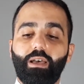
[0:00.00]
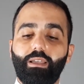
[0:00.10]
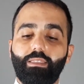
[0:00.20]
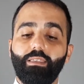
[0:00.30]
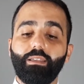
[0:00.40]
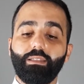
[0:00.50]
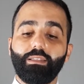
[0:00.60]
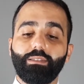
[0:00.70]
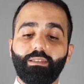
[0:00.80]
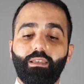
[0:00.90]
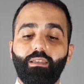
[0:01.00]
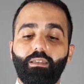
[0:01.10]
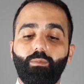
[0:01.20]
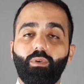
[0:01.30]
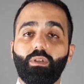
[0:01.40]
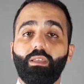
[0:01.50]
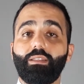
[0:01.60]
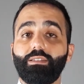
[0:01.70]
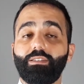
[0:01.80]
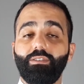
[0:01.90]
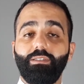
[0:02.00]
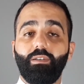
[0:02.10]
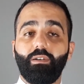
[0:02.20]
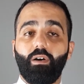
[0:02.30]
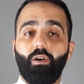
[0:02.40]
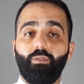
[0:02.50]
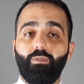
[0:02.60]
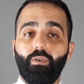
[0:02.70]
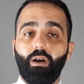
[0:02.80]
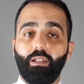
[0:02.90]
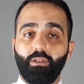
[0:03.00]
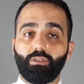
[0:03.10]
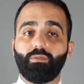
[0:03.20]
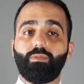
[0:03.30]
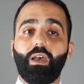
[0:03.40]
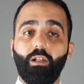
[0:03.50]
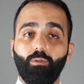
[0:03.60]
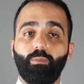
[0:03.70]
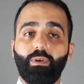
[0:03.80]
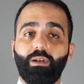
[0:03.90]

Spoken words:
I think it is a book that is of a lot of help